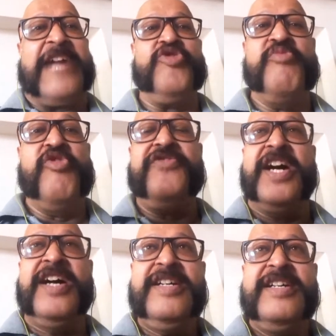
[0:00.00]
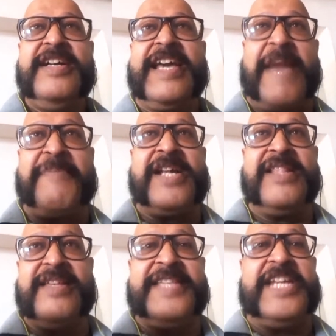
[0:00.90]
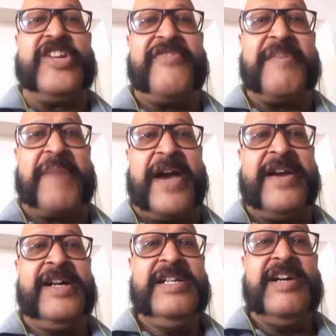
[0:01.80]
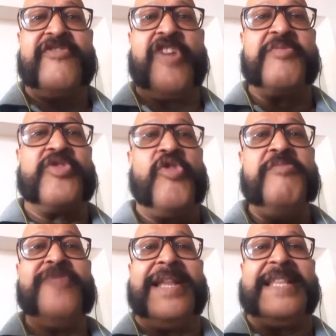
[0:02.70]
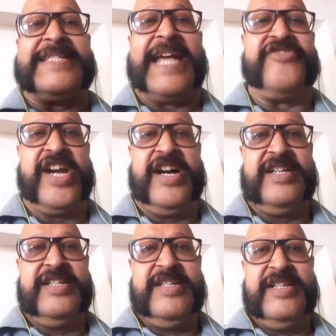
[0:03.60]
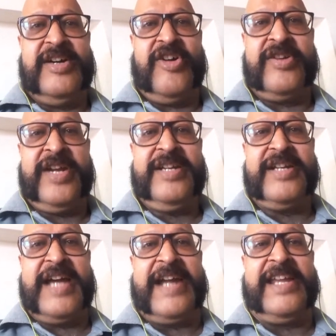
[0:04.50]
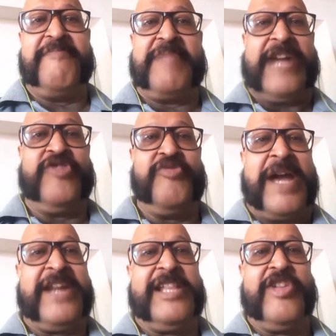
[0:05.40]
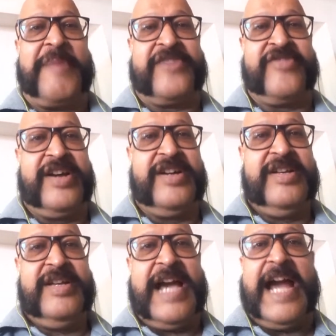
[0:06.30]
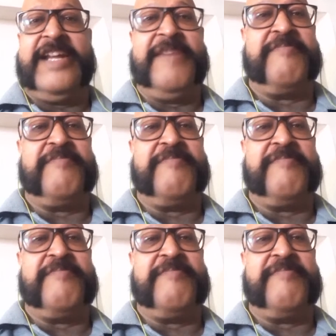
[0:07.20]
to move the capital, the seat of empire, from Rome to Alexandria. All right, and he planned to marry Cleopatra, and he